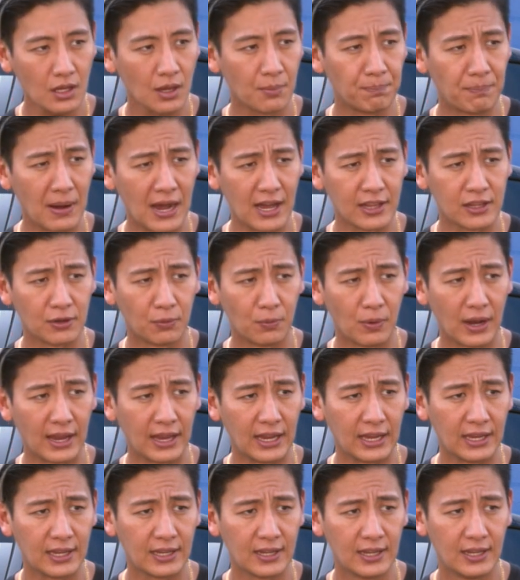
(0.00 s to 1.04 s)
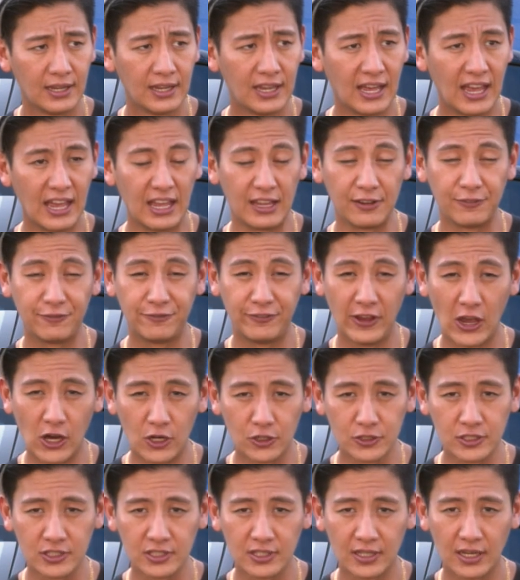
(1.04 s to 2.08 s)
By the way it
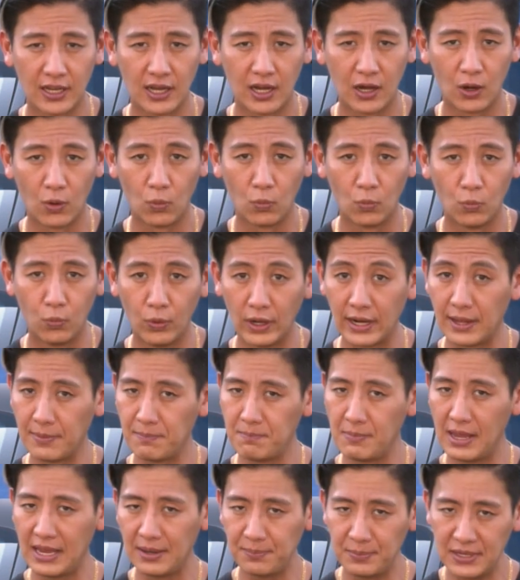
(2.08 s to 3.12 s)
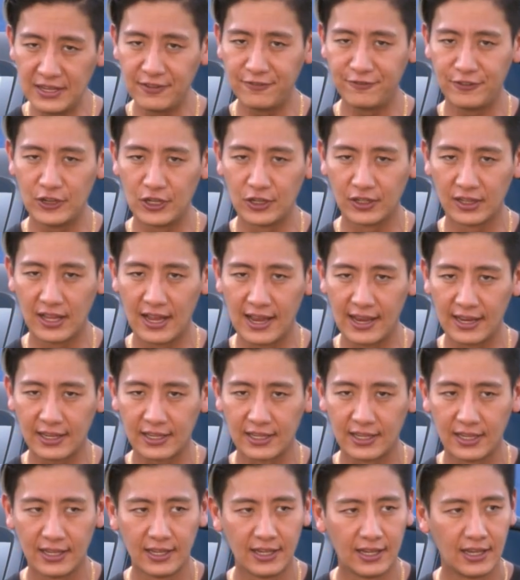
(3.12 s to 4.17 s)
felt, what it made me feel
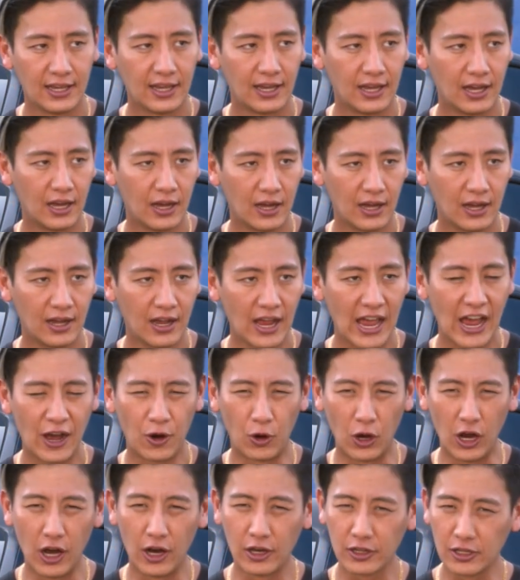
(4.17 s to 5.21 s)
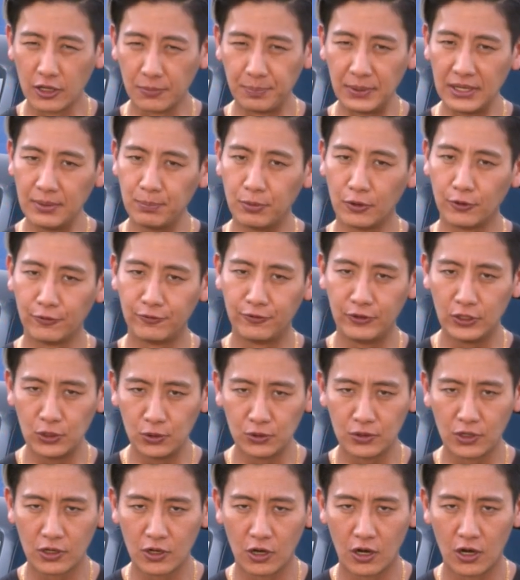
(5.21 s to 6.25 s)
like, how other people
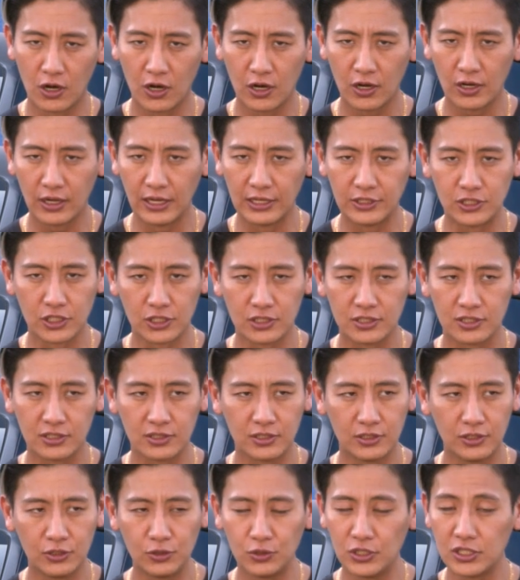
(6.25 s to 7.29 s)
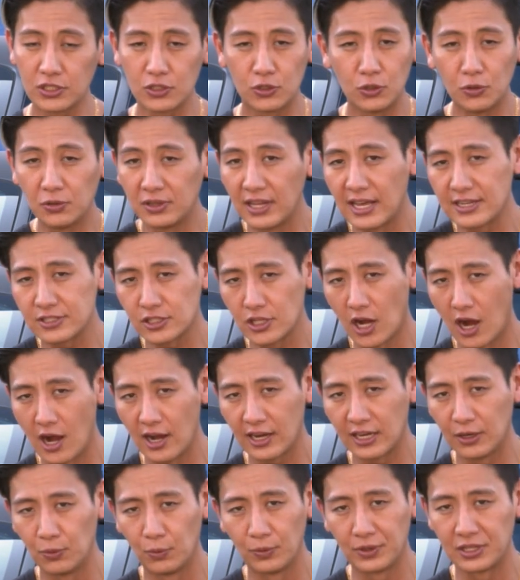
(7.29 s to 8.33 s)
view the car. You just do less
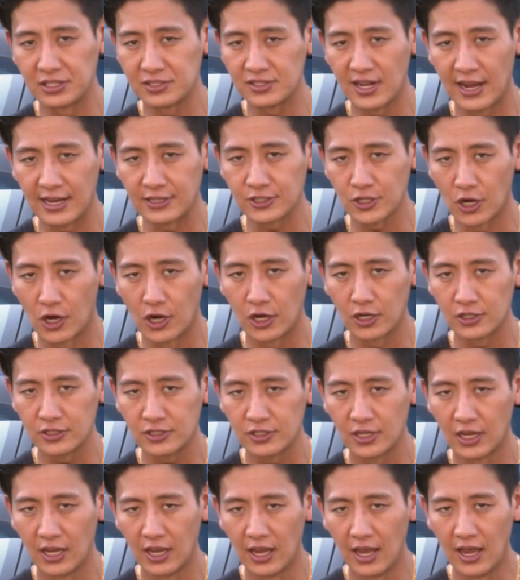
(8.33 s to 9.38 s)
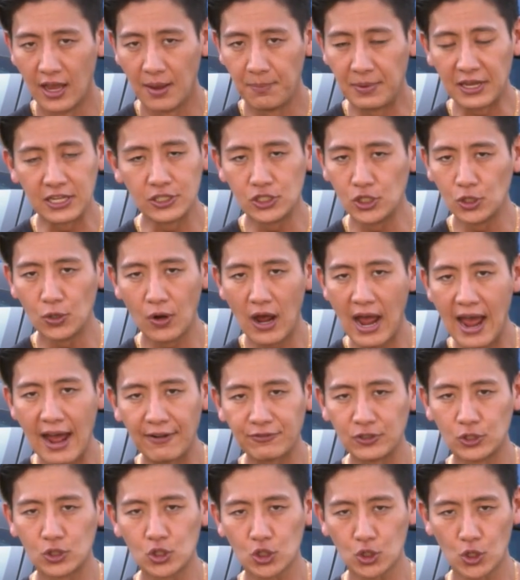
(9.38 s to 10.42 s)
talking with these nice cars, because you don't
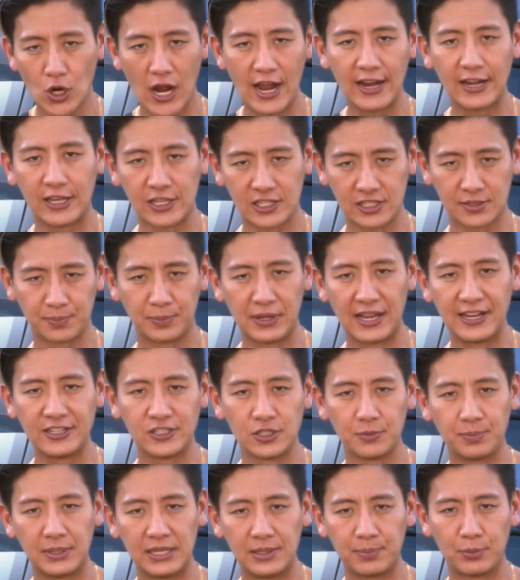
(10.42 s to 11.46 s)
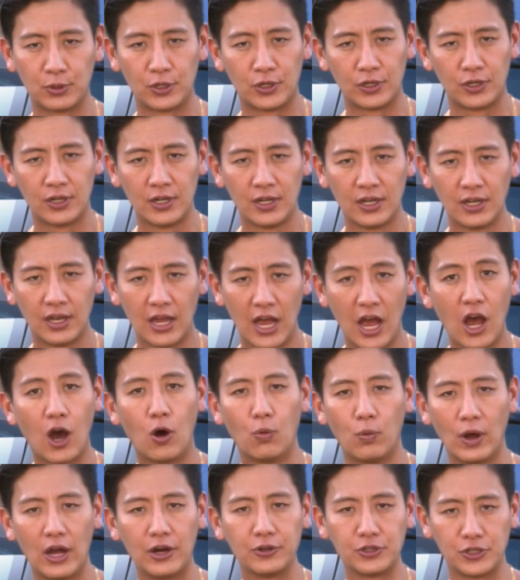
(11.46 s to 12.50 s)
have to try to explain to people how
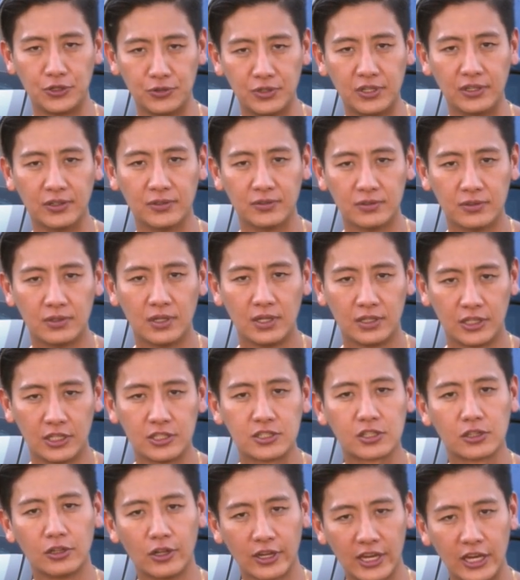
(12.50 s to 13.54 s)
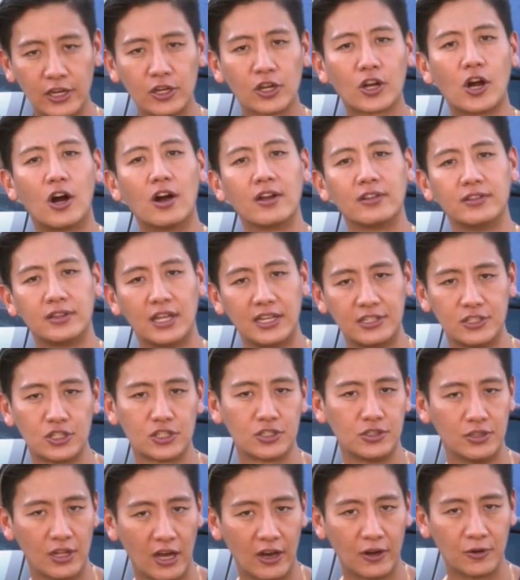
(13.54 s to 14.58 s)
well you do. They just look at your car and they
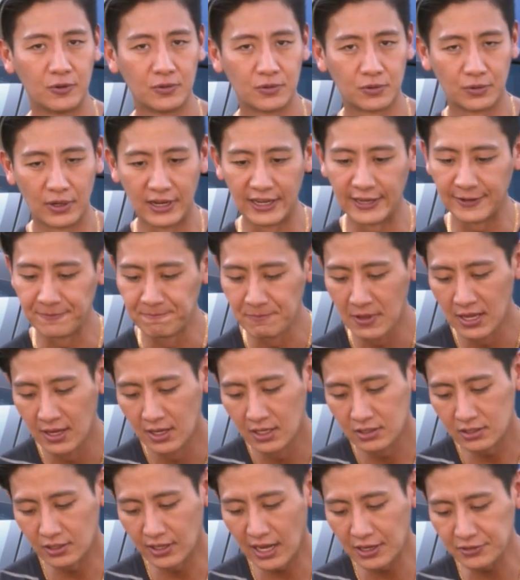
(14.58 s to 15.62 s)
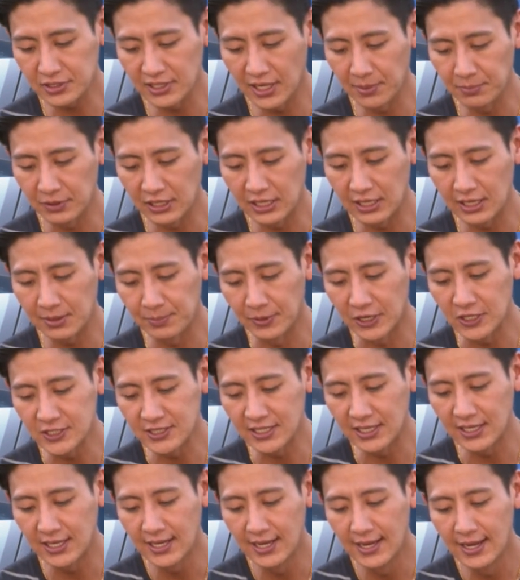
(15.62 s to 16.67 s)
just know, right? So that was Lamborghini
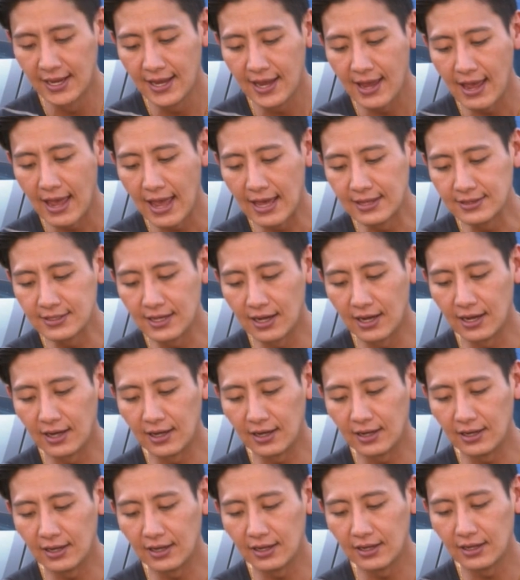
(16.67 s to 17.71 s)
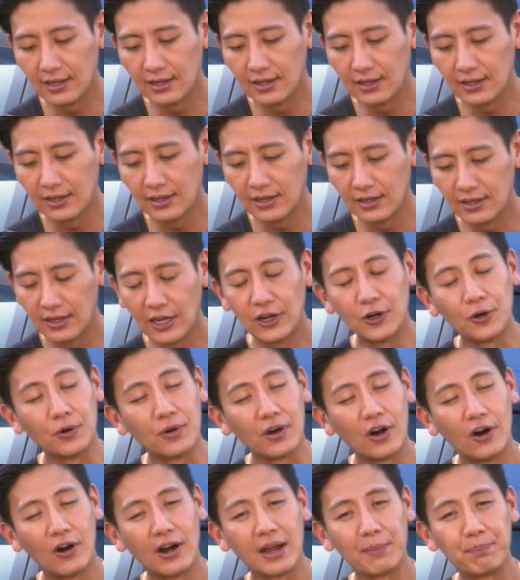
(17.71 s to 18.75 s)
Mercy. And oh,
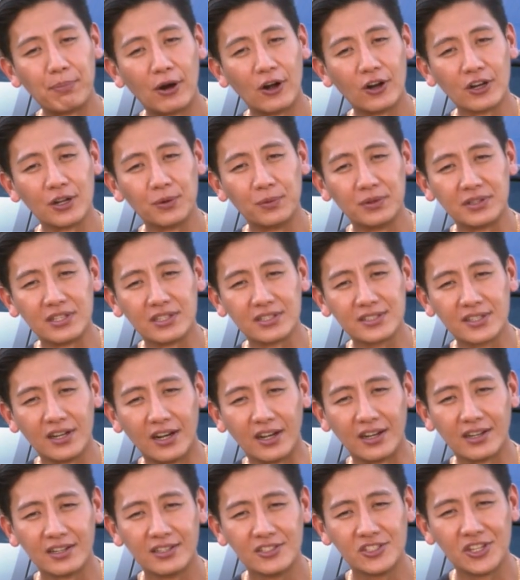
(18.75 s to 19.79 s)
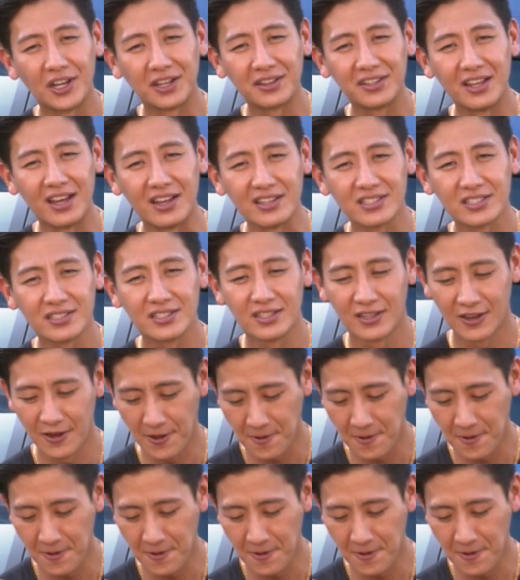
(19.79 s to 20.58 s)
how I parted with this car. Check this.